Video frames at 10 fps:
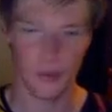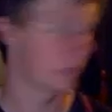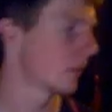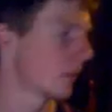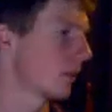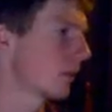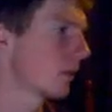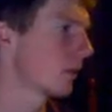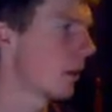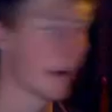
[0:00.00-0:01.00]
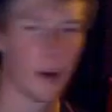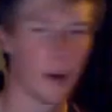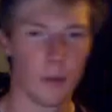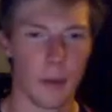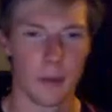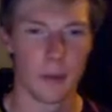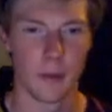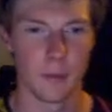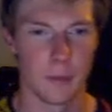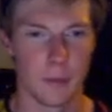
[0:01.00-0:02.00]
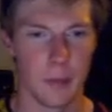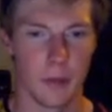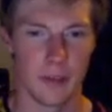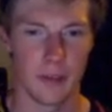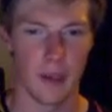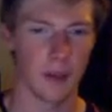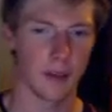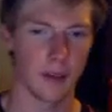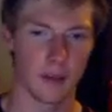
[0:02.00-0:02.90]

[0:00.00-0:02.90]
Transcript: else? And I can't remember the